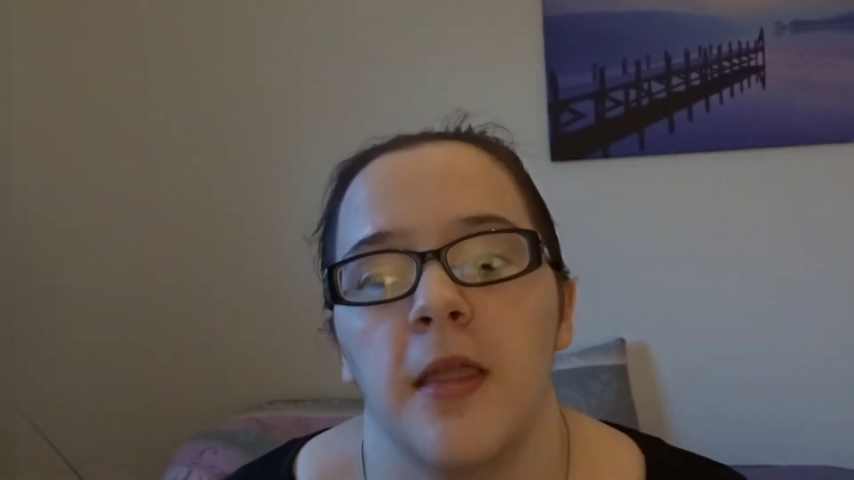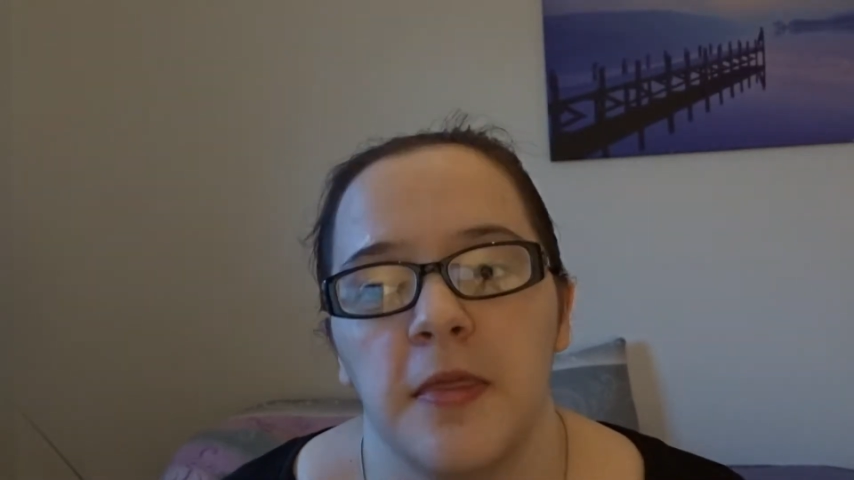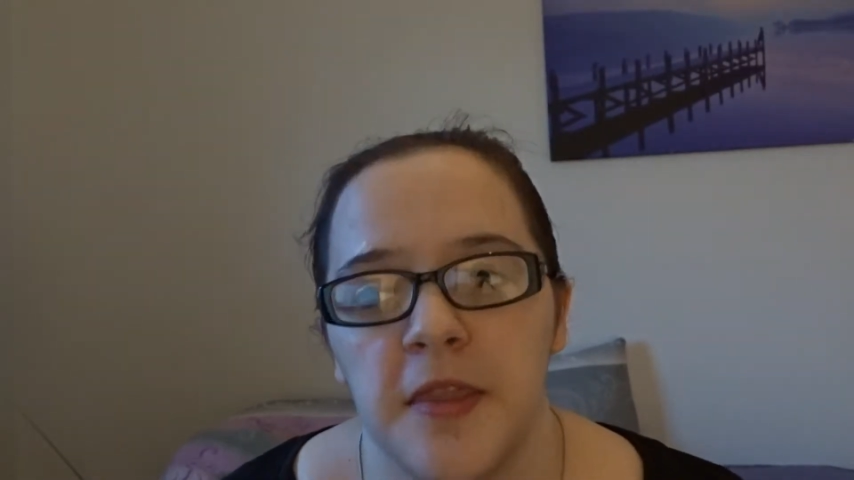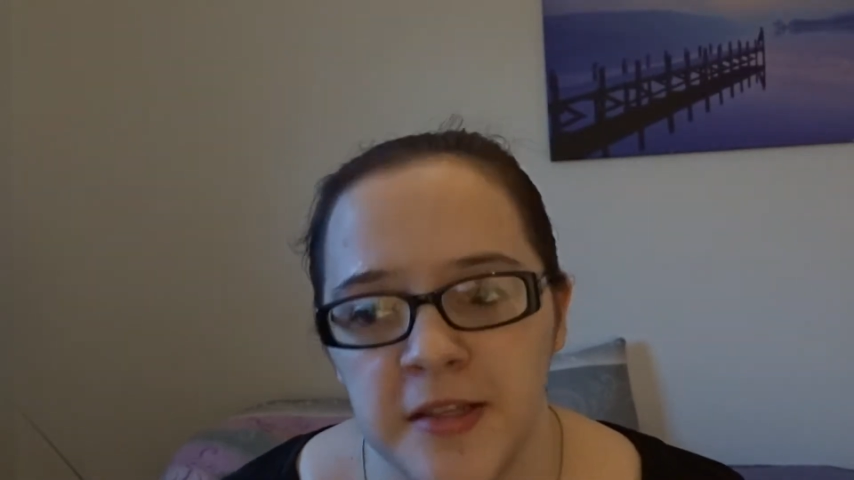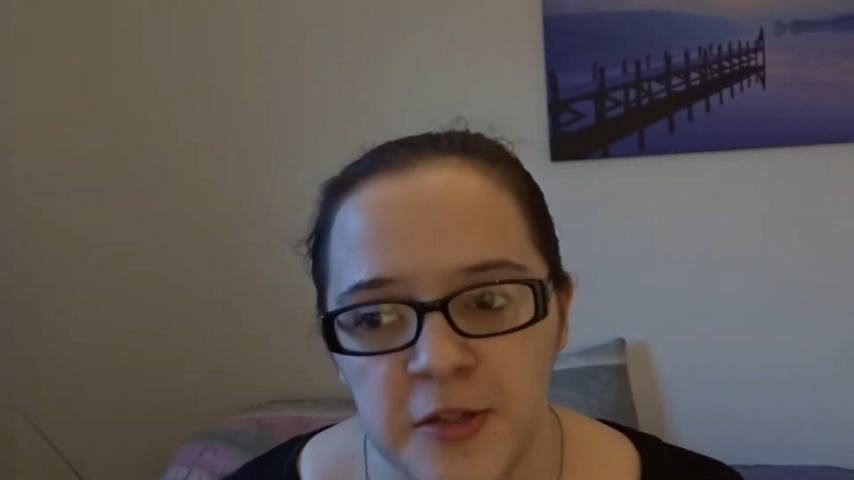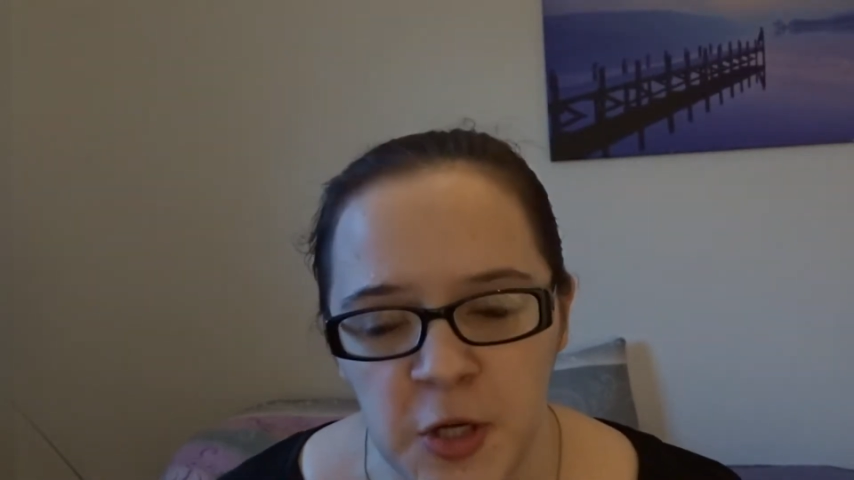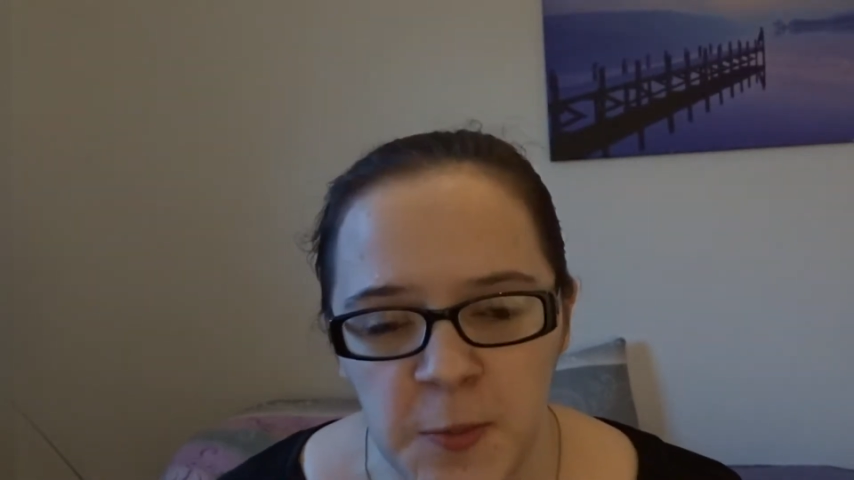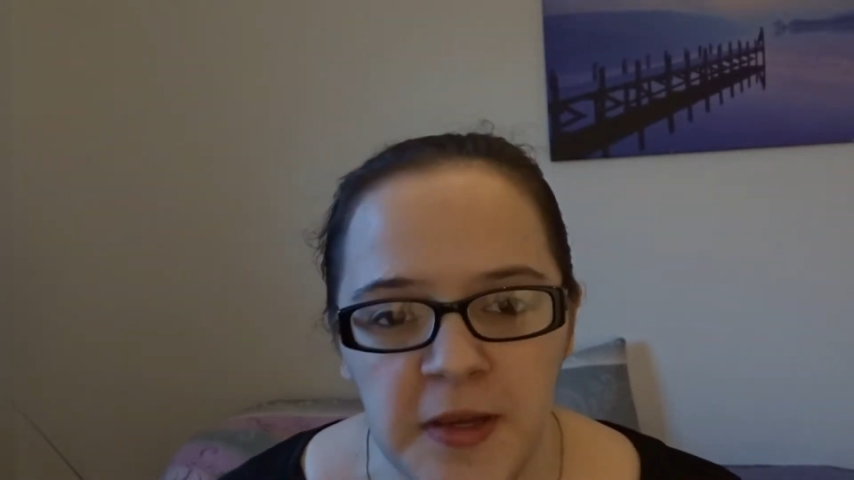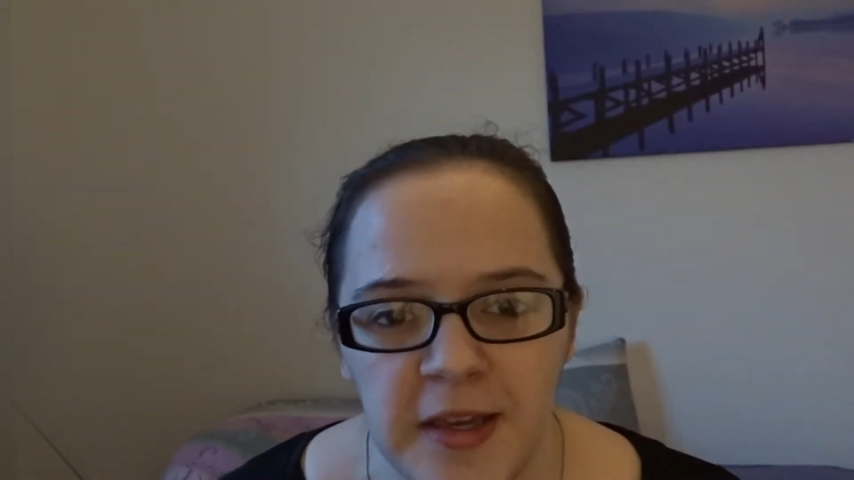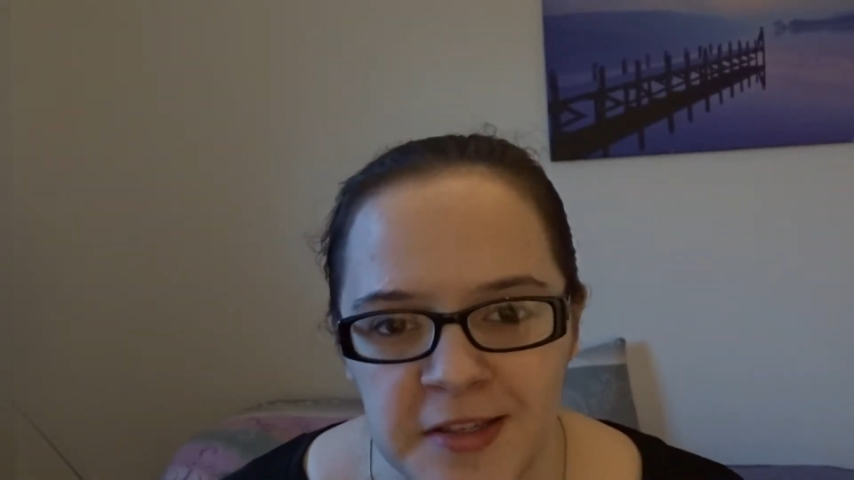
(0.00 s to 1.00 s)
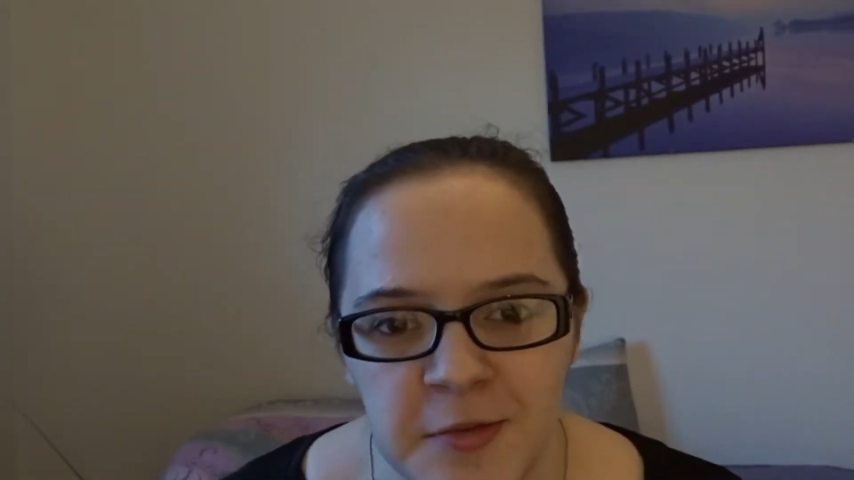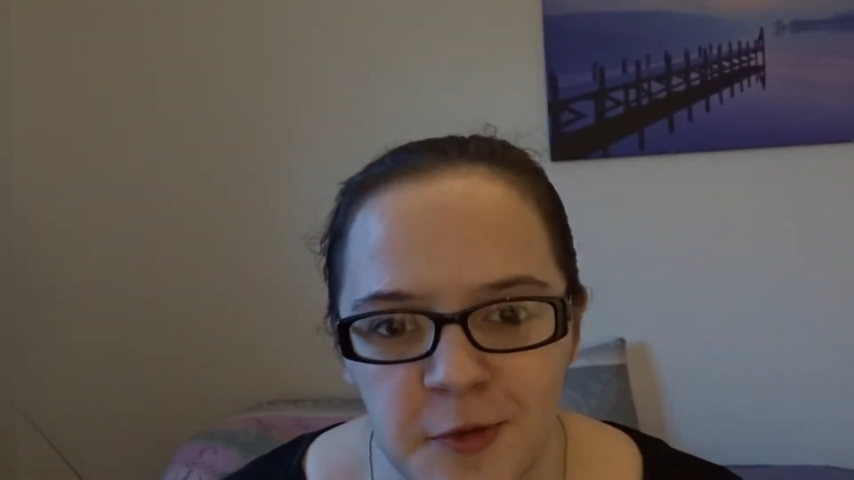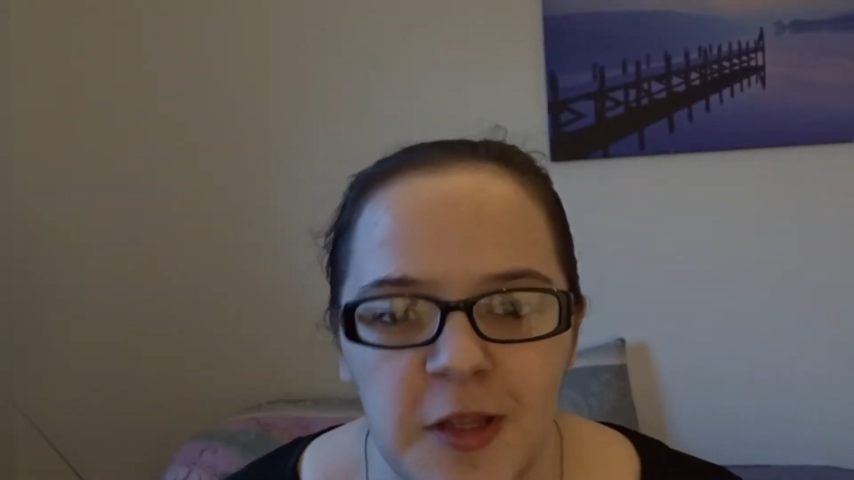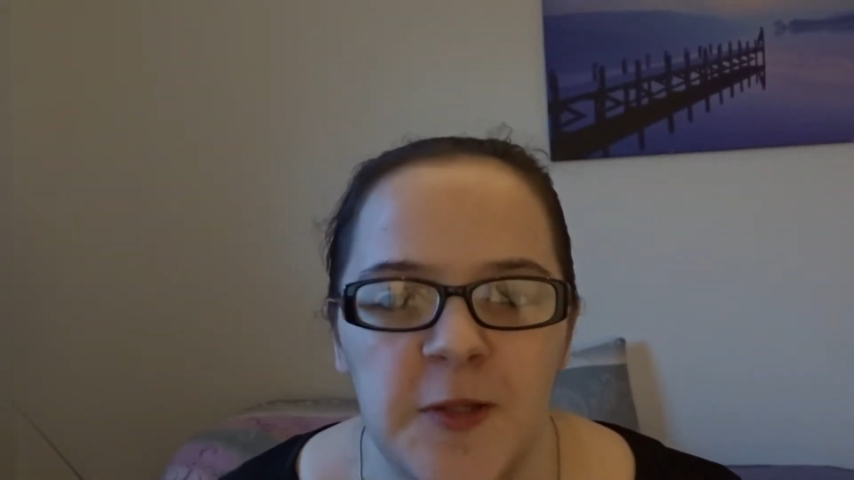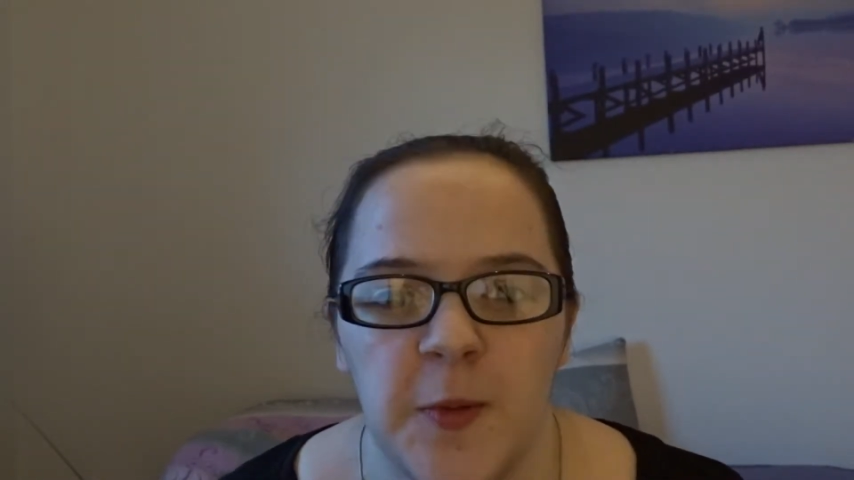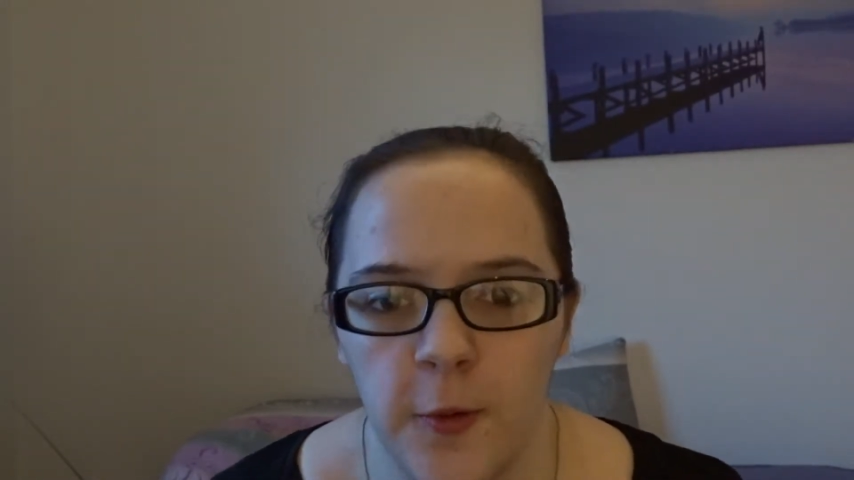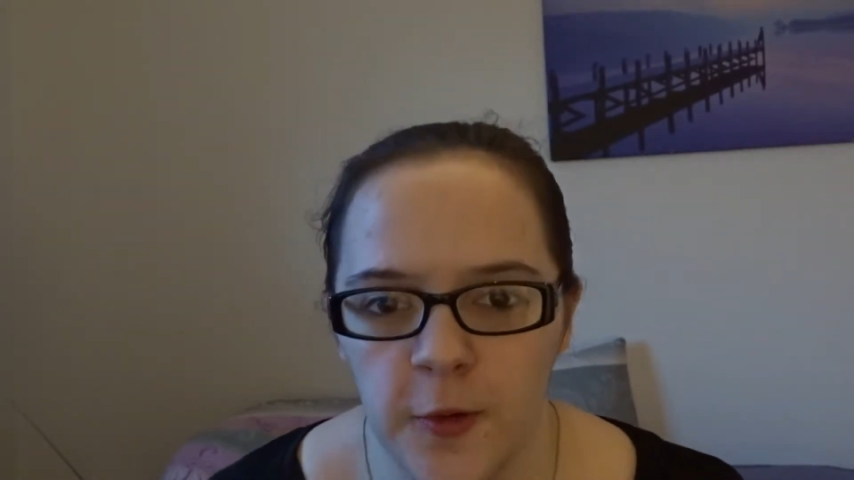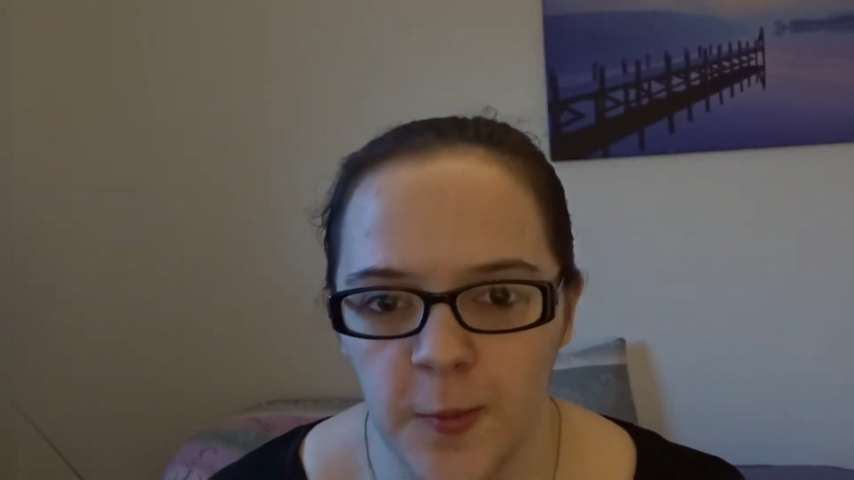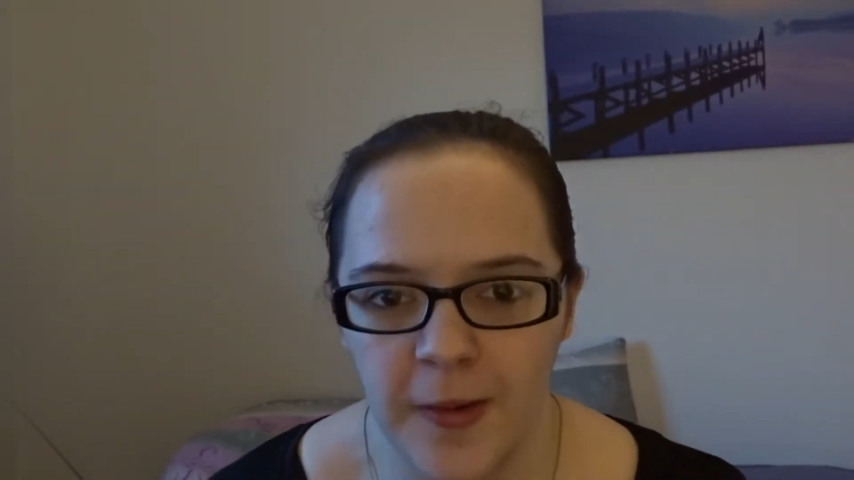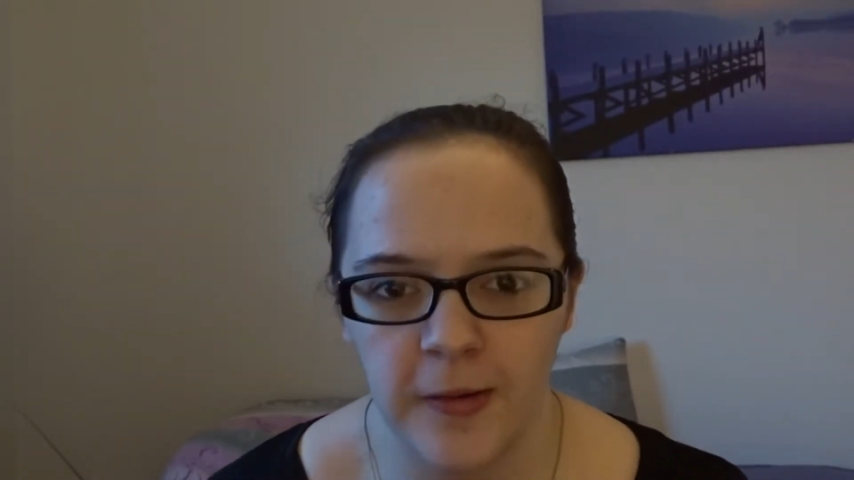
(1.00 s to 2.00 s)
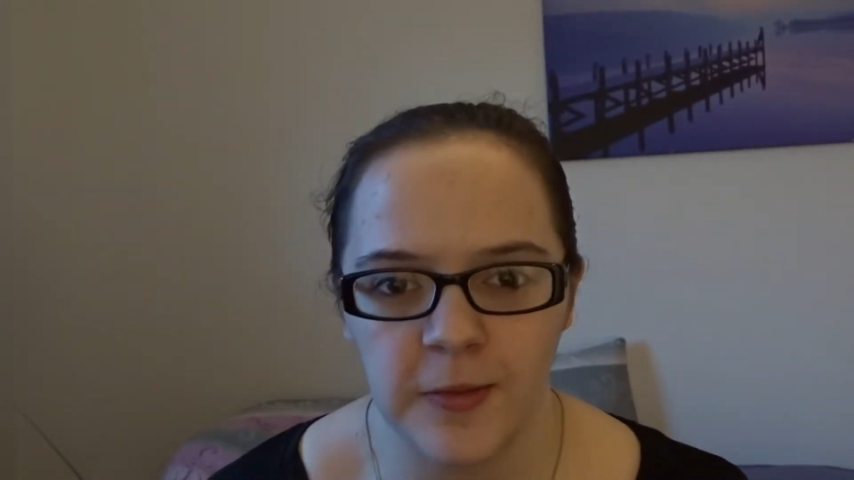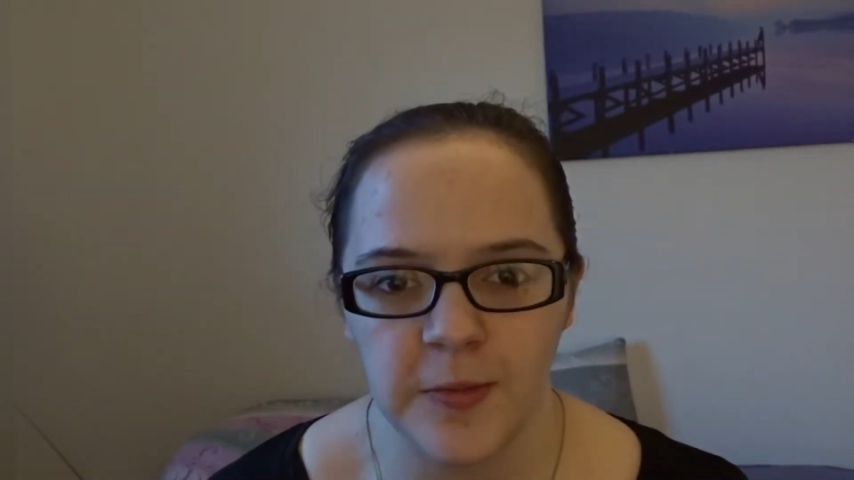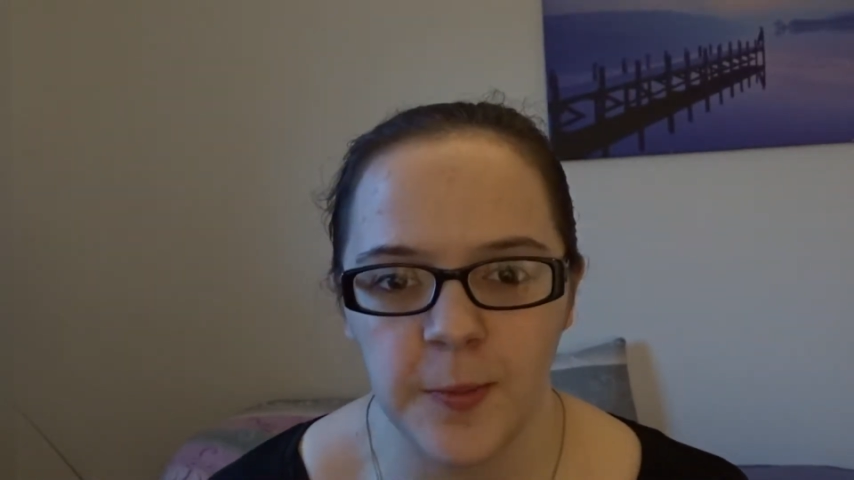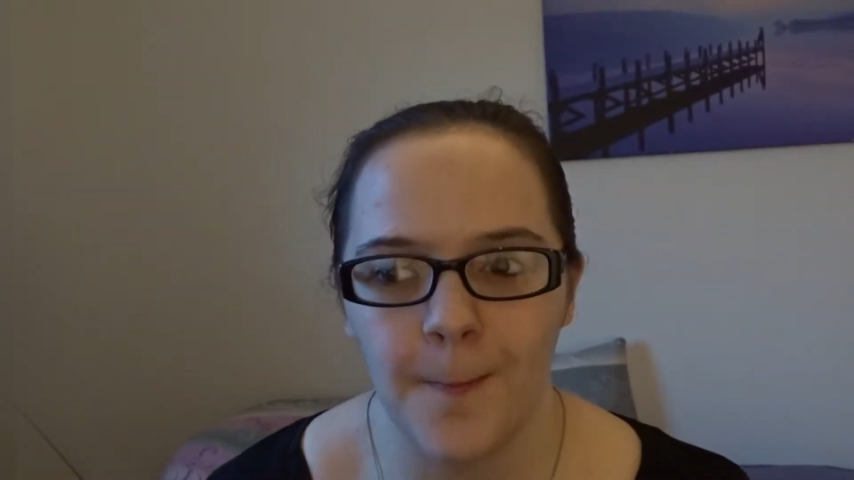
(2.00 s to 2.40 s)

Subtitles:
This topic isn't really spoken about,